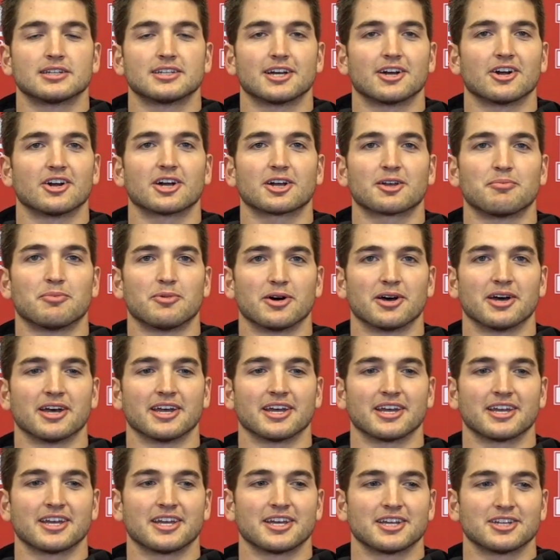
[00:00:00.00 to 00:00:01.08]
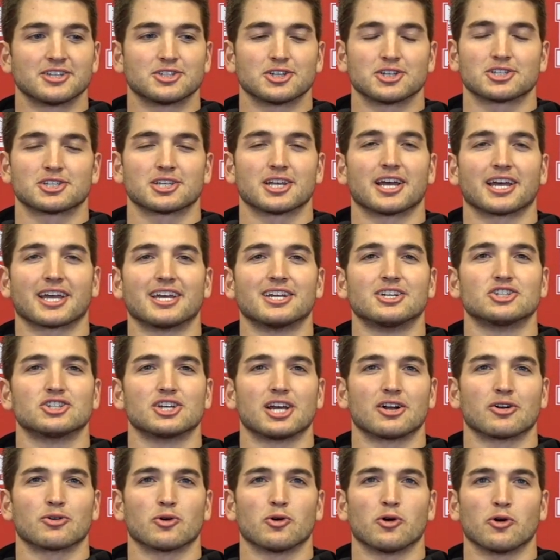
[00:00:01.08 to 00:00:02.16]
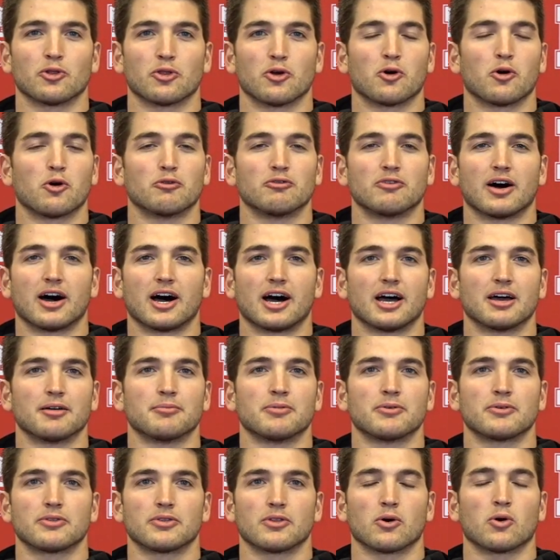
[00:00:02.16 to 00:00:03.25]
Derek, but just like in general, the whole vibe,